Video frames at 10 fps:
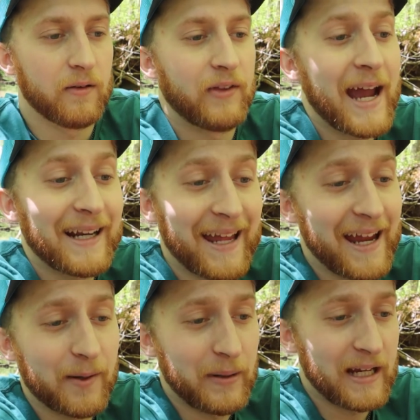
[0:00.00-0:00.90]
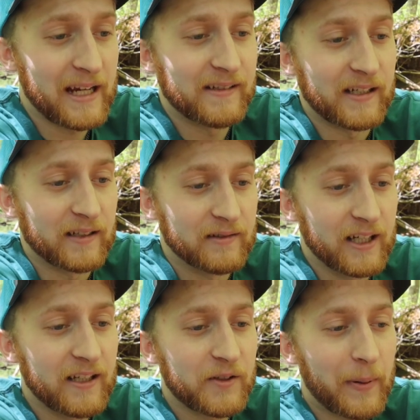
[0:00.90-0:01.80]
That can't be easy.
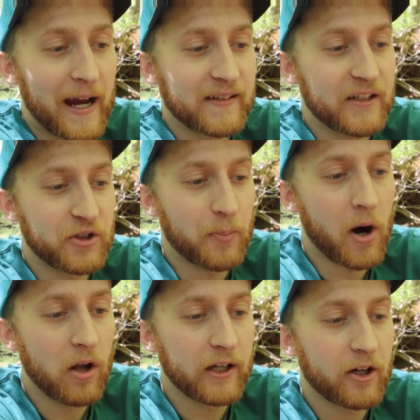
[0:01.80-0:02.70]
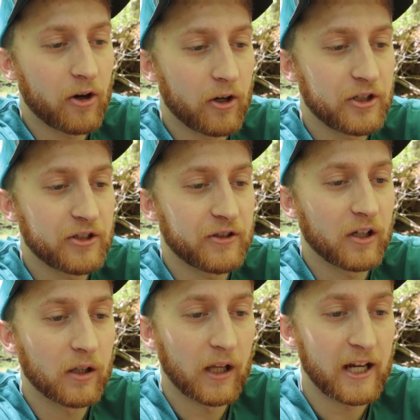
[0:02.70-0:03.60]
In this passage, Paul encourages the
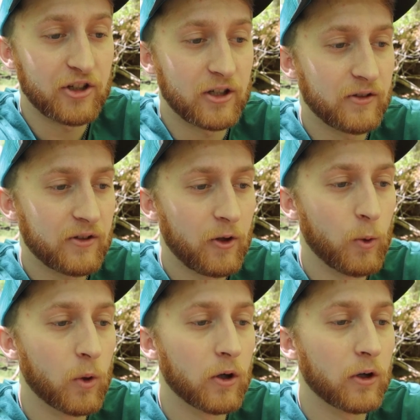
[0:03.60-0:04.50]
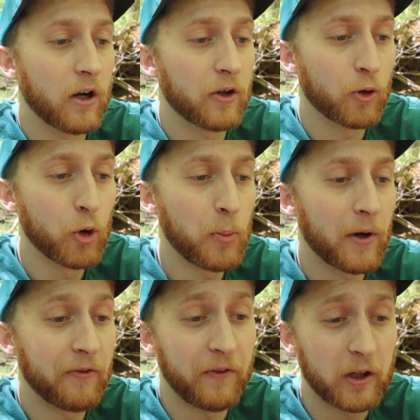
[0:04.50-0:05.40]
Galatians, who were a group
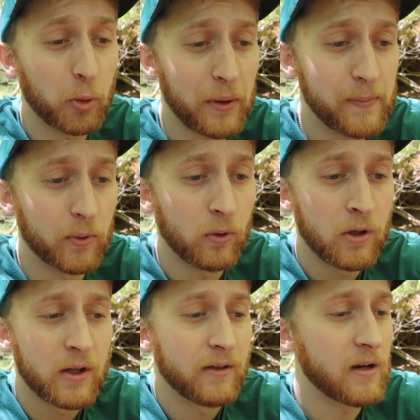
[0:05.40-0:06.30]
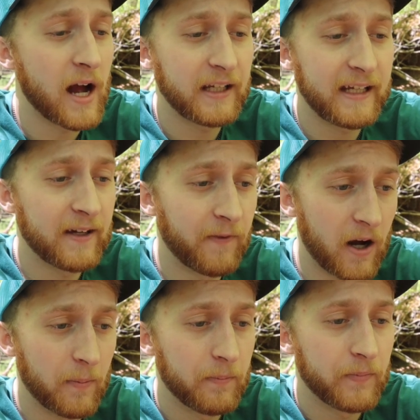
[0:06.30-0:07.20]
of fickle people, not to give
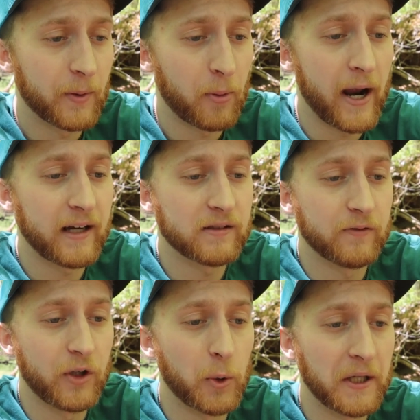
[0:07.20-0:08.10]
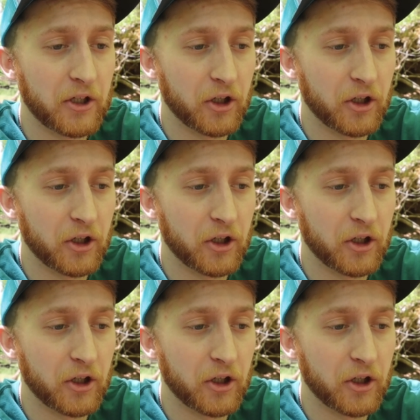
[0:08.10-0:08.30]
up the practice of doing